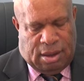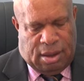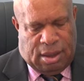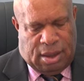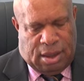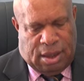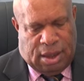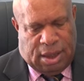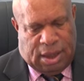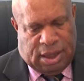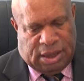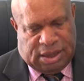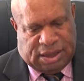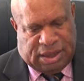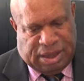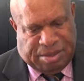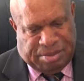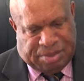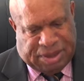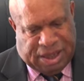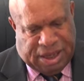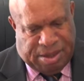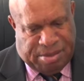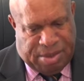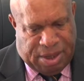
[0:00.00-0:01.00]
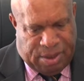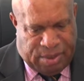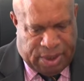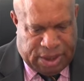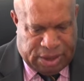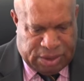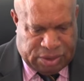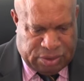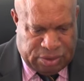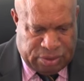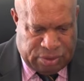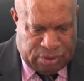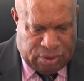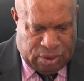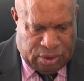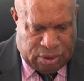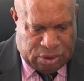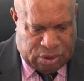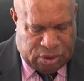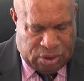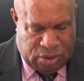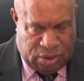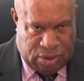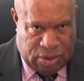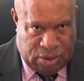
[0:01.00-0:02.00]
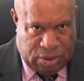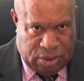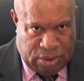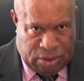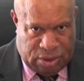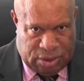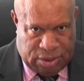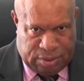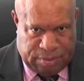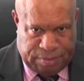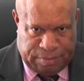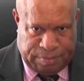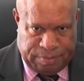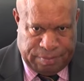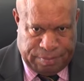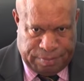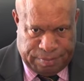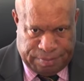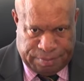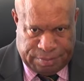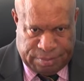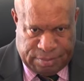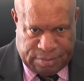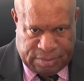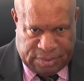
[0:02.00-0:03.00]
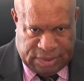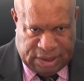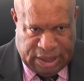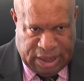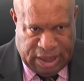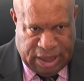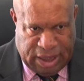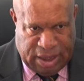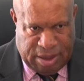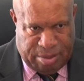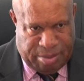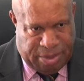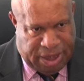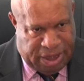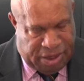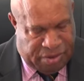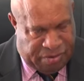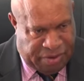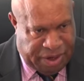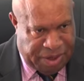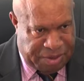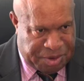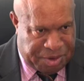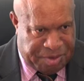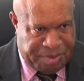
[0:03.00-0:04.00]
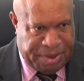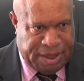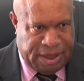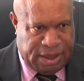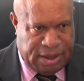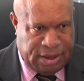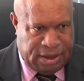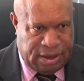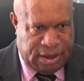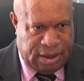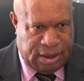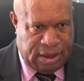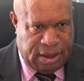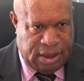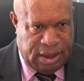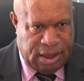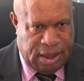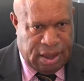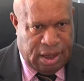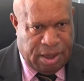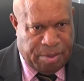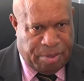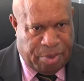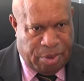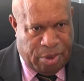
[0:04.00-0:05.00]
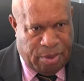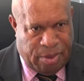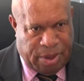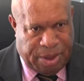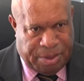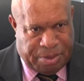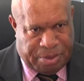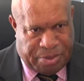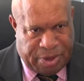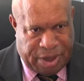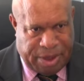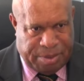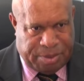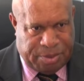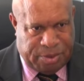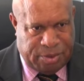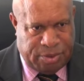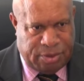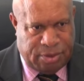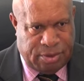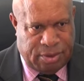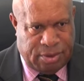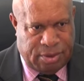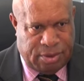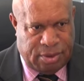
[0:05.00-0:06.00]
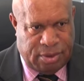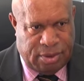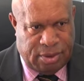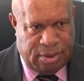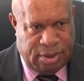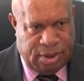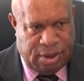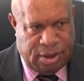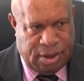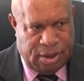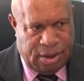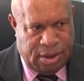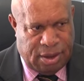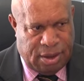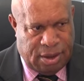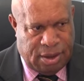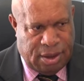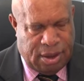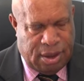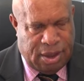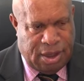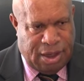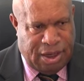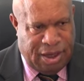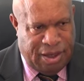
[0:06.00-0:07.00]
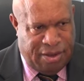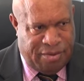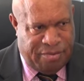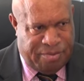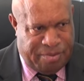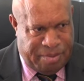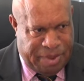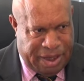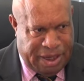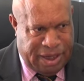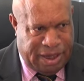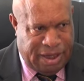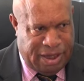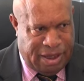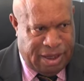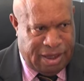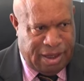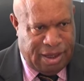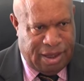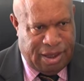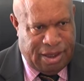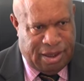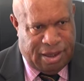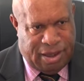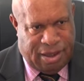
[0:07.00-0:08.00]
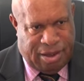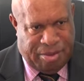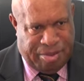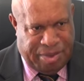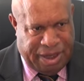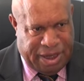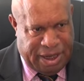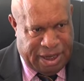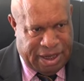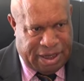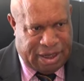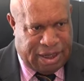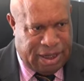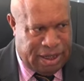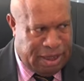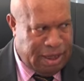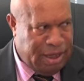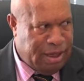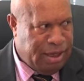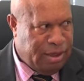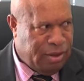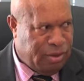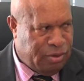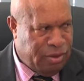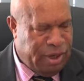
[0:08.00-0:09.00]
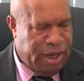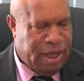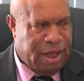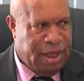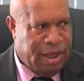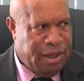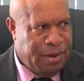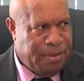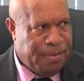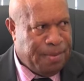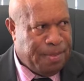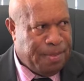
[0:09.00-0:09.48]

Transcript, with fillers: Uh, at the same time, I want to also tell my tribesmen, the Punwab tribe, to leave Mendi immediately today.